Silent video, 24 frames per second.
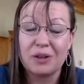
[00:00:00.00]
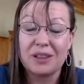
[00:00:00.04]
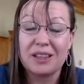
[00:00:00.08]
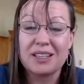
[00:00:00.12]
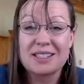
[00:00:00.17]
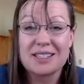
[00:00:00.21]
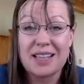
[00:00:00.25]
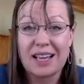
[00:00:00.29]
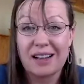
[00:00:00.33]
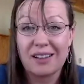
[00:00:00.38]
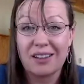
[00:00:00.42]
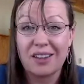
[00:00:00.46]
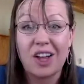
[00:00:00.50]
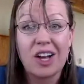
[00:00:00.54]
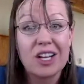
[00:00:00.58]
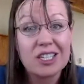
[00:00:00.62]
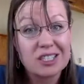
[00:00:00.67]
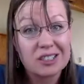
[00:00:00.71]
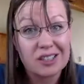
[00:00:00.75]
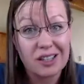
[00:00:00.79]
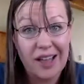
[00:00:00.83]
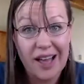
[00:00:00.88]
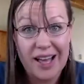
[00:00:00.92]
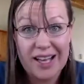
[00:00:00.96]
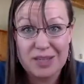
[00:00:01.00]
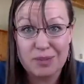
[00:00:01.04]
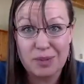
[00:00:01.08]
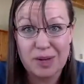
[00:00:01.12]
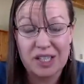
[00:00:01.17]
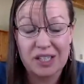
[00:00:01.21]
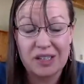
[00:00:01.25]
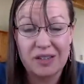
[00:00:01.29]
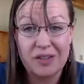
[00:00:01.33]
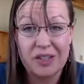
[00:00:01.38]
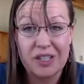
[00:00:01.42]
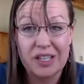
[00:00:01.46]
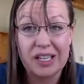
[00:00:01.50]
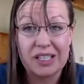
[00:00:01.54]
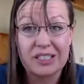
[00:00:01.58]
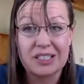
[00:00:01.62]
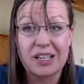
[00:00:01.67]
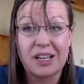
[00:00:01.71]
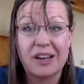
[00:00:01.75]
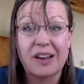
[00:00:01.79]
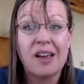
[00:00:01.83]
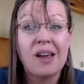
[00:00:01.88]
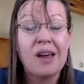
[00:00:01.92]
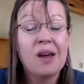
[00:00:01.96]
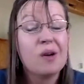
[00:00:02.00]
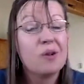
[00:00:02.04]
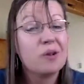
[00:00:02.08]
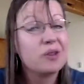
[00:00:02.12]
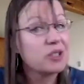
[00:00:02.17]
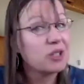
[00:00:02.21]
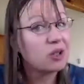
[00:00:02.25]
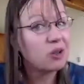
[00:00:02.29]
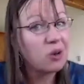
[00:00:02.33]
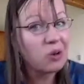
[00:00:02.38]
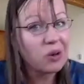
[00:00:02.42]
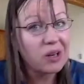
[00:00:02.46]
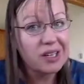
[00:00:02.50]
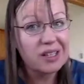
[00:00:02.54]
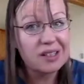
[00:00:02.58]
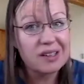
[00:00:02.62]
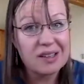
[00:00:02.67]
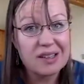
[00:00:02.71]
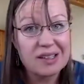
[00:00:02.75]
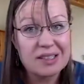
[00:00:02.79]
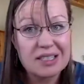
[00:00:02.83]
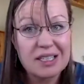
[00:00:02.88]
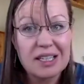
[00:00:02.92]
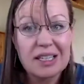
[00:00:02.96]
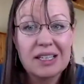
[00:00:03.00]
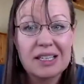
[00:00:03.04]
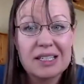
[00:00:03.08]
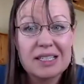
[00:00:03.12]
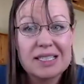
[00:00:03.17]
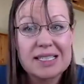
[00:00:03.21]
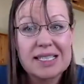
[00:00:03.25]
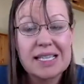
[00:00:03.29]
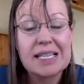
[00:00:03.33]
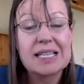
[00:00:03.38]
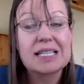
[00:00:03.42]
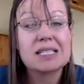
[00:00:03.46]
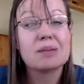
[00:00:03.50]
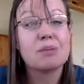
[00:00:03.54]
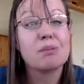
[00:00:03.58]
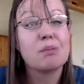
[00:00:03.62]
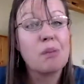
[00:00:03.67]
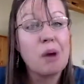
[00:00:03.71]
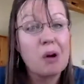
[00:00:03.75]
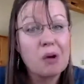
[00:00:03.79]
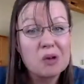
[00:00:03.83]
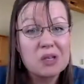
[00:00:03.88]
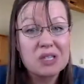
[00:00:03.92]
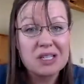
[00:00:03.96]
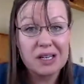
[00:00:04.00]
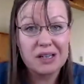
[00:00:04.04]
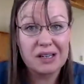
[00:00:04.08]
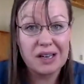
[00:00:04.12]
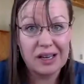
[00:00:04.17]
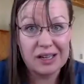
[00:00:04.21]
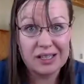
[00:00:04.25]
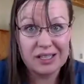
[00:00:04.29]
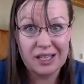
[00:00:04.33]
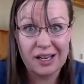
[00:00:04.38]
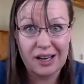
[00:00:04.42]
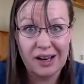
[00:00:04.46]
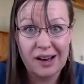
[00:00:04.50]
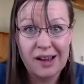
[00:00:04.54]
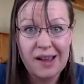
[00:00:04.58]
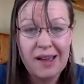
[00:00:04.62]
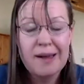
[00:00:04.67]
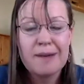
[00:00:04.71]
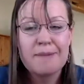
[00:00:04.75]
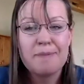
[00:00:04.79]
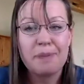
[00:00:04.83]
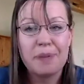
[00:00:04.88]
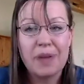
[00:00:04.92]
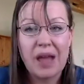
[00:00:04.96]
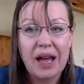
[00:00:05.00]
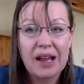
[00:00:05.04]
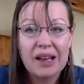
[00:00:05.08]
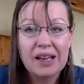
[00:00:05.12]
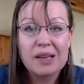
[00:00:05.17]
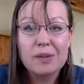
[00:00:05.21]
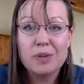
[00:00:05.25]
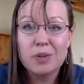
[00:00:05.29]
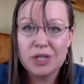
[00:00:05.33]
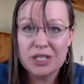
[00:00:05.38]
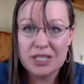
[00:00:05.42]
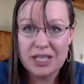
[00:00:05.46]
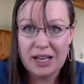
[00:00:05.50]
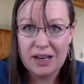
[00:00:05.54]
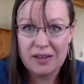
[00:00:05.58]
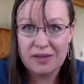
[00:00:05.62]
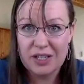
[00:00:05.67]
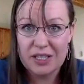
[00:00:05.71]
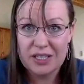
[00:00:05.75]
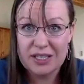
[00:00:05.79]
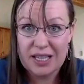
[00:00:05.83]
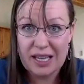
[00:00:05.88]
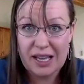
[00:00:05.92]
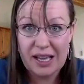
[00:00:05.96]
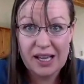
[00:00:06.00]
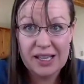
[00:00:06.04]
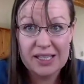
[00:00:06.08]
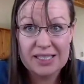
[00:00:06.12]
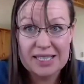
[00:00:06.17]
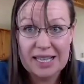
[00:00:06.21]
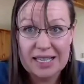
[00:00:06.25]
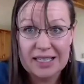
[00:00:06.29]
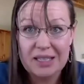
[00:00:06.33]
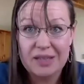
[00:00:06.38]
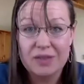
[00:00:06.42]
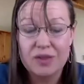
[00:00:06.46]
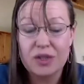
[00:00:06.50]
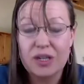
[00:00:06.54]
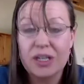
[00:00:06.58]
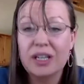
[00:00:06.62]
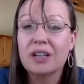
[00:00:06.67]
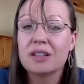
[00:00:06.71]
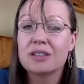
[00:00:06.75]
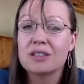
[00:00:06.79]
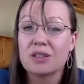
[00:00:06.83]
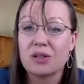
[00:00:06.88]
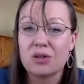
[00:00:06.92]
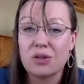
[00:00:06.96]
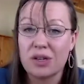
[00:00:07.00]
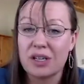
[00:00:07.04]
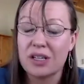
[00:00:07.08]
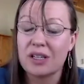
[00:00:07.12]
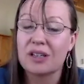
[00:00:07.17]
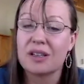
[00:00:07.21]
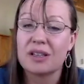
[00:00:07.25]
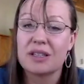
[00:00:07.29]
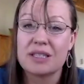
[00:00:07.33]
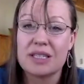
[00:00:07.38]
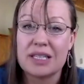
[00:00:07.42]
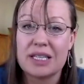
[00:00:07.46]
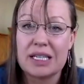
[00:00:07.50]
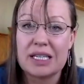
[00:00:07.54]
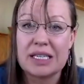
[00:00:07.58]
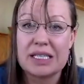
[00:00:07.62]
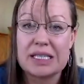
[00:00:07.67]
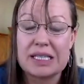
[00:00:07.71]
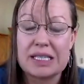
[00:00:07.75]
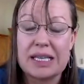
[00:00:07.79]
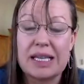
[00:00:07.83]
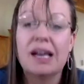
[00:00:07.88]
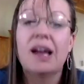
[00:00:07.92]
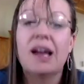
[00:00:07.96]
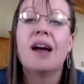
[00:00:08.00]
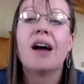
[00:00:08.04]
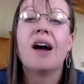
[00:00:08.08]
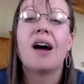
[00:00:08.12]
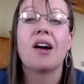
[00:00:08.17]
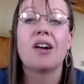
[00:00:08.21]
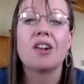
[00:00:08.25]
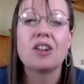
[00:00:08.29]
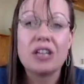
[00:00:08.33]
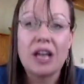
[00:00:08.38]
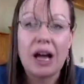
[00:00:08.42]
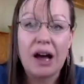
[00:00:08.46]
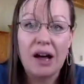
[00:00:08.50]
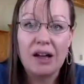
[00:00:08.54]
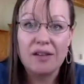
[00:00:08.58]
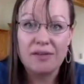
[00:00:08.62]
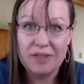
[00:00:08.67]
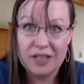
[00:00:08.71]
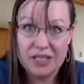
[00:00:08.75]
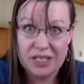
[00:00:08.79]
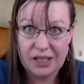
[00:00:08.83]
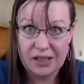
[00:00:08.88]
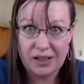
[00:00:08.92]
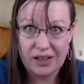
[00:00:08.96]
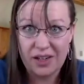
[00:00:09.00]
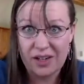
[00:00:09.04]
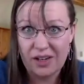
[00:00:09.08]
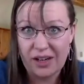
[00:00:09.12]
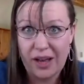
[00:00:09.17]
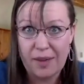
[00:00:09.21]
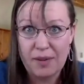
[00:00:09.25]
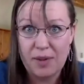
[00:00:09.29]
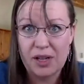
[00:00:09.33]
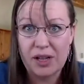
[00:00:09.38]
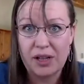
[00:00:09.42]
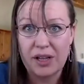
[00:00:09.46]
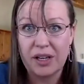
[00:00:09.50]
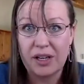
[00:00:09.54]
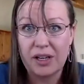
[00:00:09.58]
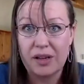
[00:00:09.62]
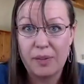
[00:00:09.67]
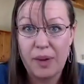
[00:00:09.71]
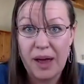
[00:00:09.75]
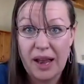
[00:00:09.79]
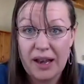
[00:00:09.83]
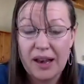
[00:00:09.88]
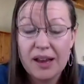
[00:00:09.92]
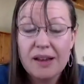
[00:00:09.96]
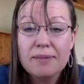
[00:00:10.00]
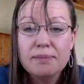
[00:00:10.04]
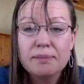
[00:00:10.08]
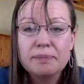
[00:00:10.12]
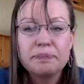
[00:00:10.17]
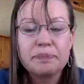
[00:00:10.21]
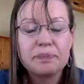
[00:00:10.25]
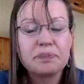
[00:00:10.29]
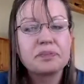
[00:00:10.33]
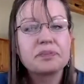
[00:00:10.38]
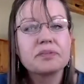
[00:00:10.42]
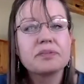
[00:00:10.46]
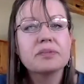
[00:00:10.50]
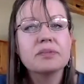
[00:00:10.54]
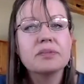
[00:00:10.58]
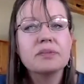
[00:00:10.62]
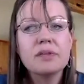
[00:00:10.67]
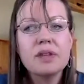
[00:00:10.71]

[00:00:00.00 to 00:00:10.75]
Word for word: I deal with the psychological aspect of addiction, which according to the CDC is most addiction. 90% of excessive drinkers, according to the CDC, are not physically or chemically dependent.